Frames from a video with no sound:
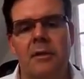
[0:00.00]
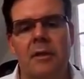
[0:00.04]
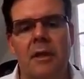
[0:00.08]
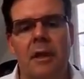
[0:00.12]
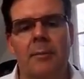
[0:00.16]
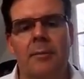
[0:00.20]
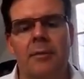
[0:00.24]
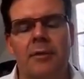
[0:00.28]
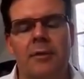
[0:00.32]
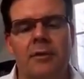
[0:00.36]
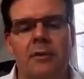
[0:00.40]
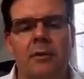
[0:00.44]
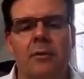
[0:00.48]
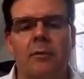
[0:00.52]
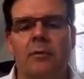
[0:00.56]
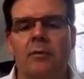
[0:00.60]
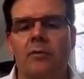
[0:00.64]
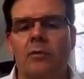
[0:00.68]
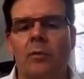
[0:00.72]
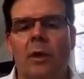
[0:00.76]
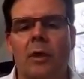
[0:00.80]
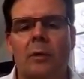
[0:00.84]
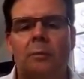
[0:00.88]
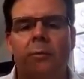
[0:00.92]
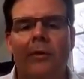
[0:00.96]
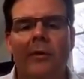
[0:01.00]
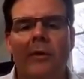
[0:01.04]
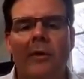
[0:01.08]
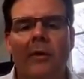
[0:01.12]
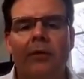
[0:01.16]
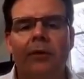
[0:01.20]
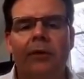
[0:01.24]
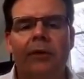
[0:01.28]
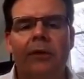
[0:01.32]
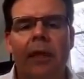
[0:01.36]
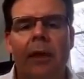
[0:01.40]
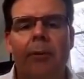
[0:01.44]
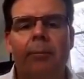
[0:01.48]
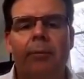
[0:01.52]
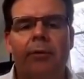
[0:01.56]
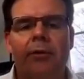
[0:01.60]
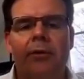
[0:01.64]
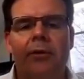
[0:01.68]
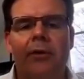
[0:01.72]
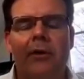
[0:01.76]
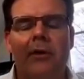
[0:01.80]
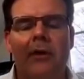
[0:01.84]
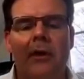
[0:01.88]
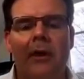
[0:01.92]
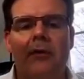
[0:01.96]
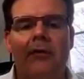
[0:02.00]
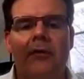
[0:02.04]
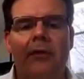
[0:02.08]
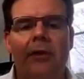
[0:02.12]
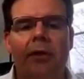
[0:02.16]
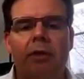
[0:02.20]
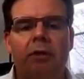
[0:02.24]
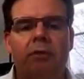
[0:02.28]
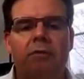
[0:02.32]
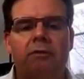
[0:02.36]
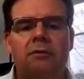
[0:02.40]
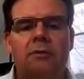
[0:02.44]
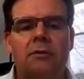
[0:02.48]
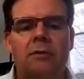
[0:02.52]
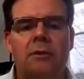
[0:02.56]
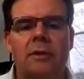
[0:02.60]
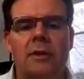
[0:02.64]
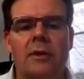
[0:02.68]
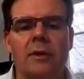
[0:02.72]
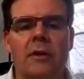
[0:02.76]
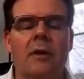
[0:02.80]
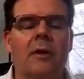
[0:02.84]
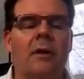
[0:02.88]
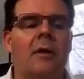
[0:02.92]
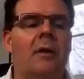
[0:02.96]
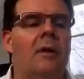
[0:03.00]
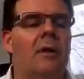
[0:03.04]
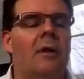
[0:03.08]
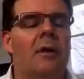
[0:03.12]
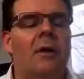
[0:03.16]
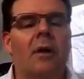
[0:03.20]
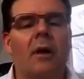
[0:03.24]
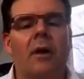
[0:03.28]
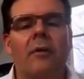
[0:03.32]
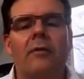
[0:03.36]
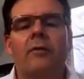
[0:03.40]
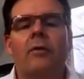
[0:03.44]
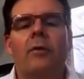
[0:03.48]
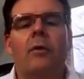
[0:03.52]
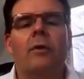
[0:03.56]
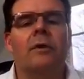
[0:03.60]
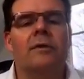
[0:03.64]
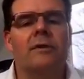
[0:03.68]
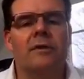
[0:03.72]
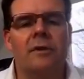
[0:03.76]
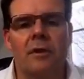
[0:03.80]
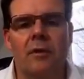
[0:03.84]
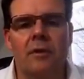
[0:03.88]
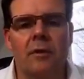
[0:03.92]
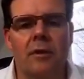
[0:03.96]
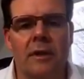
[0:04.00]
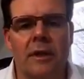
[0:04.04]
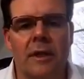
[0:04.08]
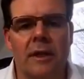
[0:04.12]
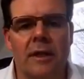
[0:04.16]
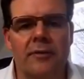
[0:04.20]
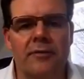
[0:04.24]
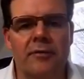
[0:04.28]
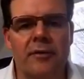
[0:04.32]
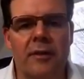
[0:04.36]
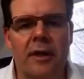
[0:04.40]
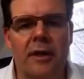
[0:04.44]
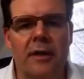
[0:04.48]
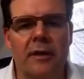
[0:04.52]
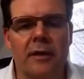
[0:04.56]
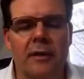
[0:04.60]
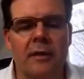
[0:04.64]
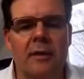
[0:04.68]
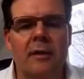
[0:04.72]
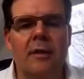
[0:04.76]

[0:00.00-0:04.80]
temperature was well below the temperature of the extruder. Of course it caught on fire.